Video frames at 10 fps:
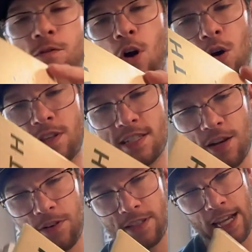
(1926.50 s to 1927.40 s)
all these
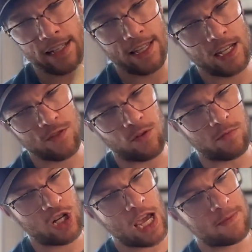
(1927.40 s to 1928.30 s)
different techniques from
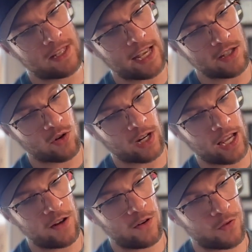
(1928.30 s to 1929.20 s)
James Nestor.
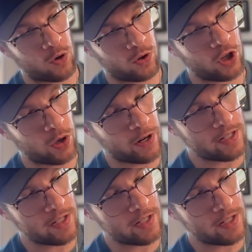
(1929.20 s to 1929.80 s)
And if you're curious